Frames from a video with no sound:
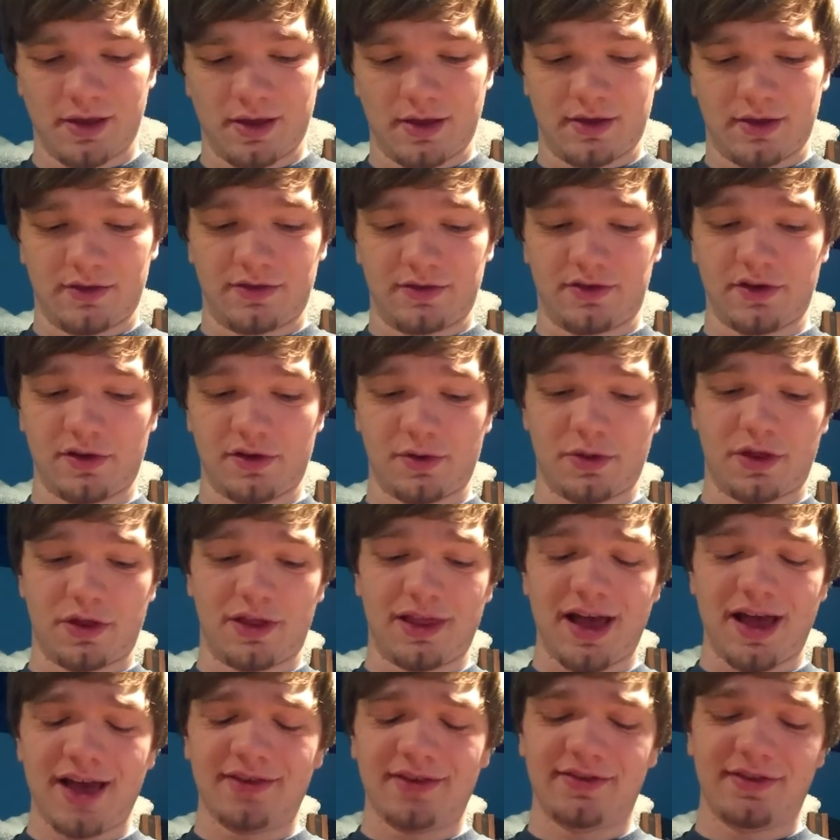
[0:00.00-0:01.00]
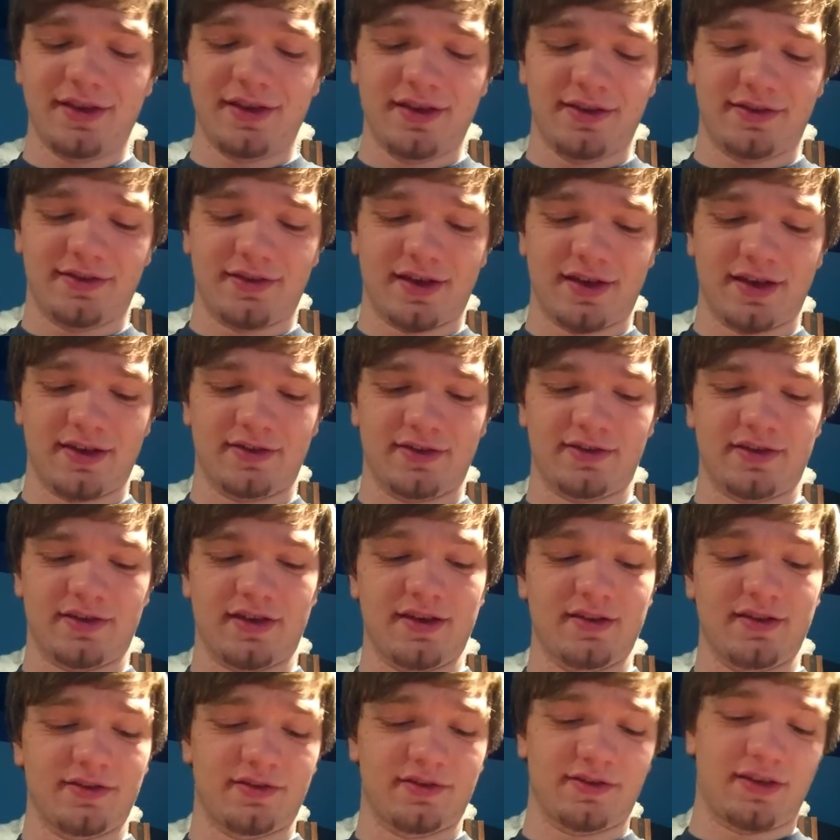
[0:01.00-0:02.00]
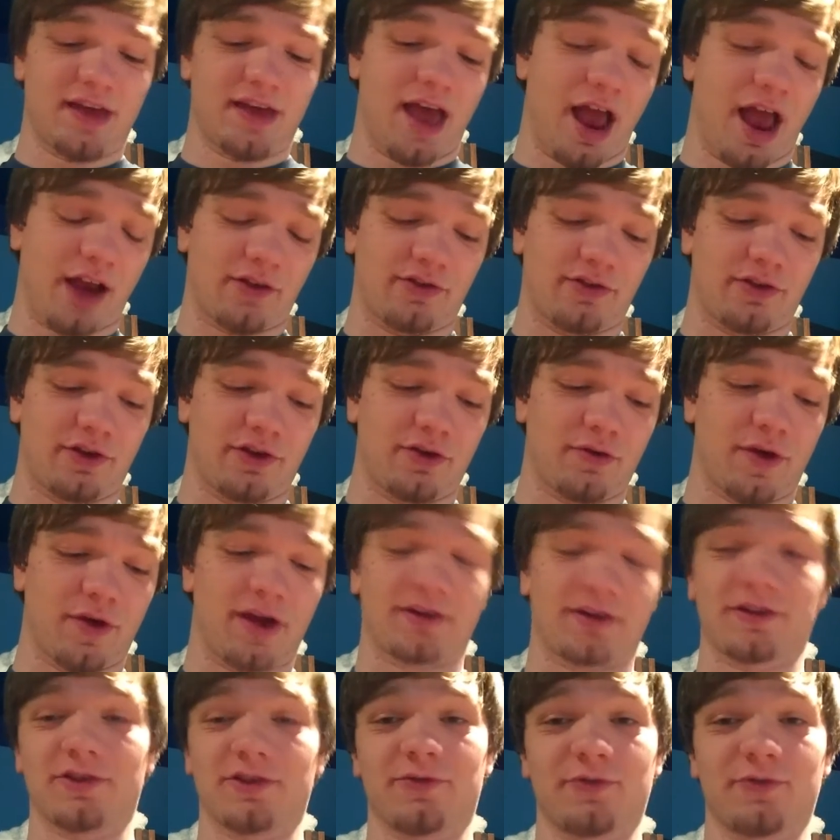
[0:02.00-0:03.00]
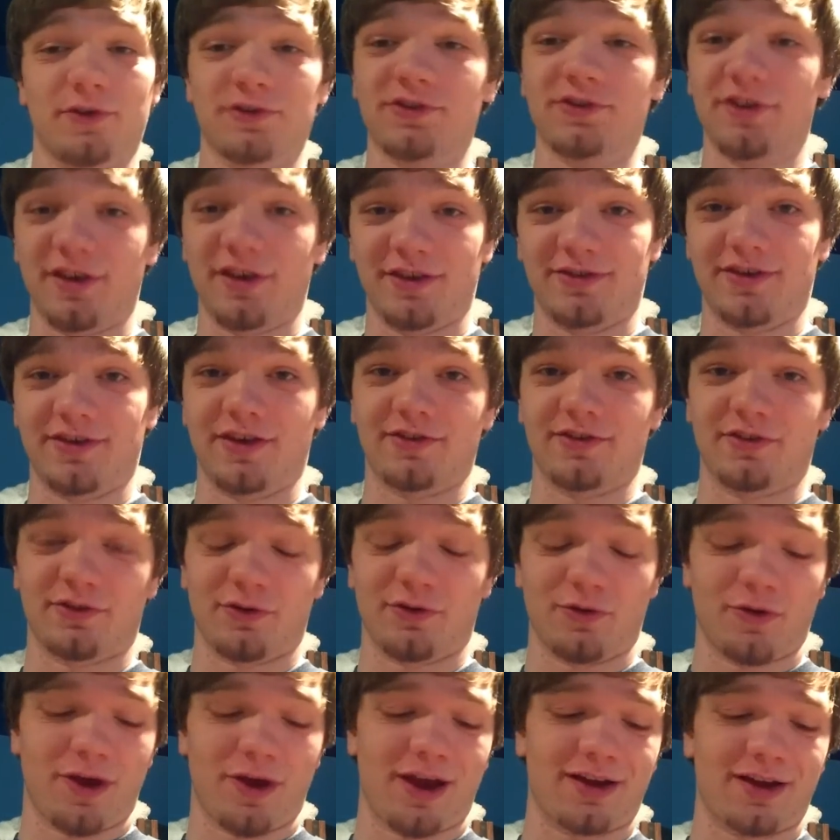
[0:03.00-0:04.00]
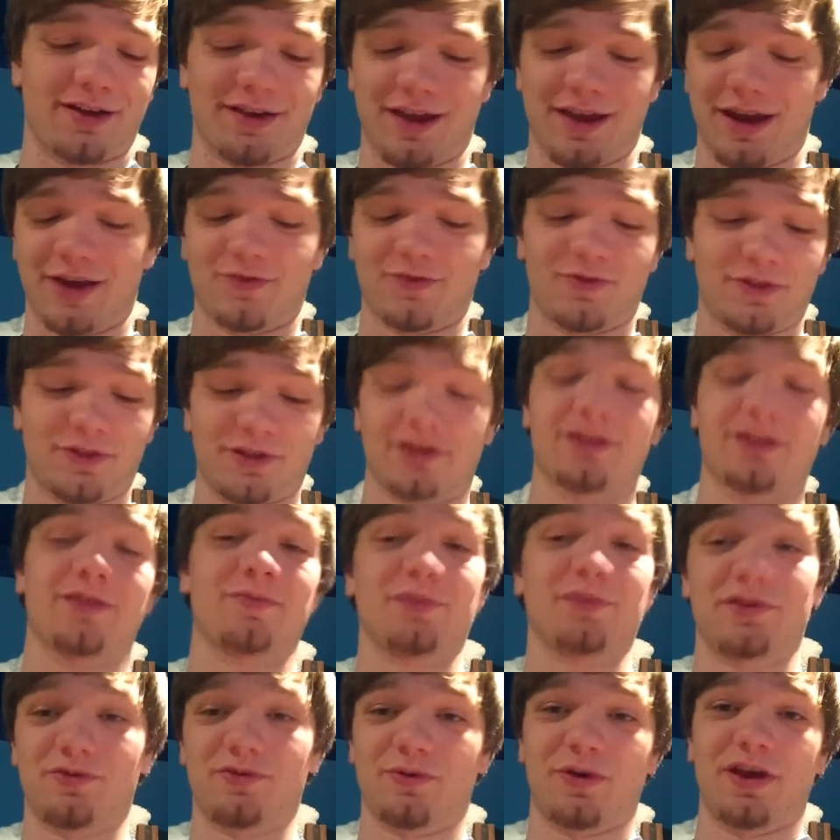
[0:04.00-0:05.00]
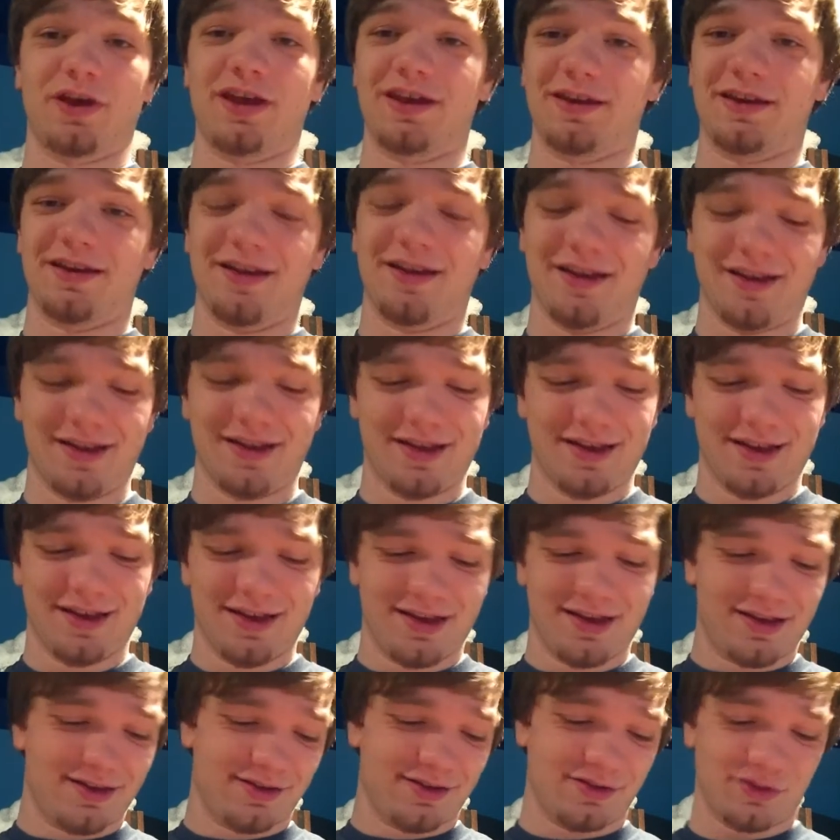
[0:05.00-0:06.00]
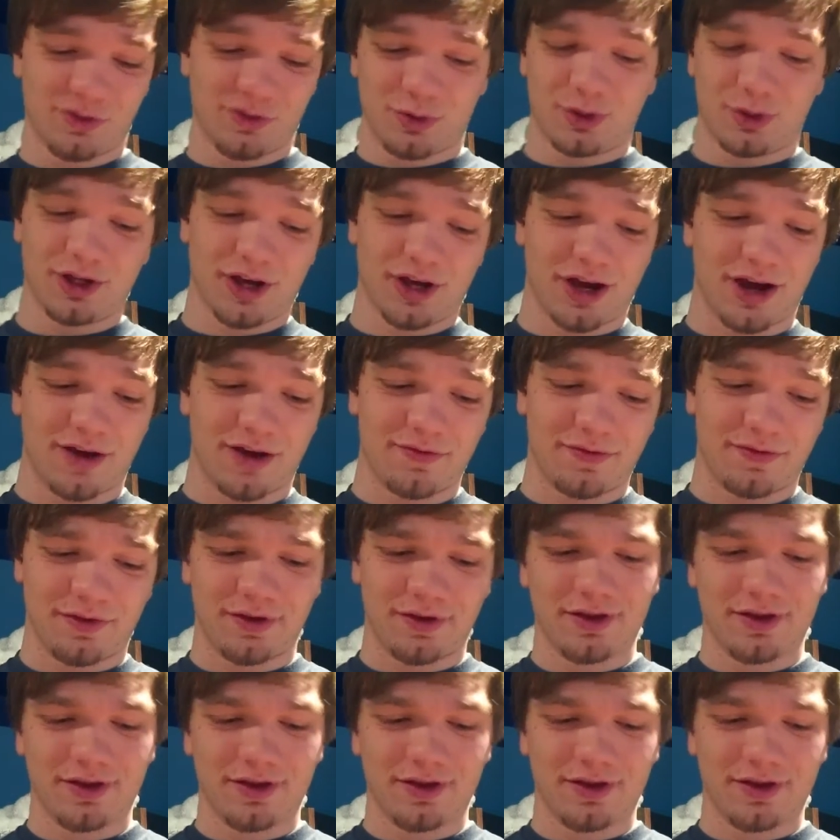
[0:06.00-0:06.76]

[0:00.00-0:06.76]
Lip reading: So, the last thing he says is actually correct, and the first thing he says is correct, and everything in the between is totally off.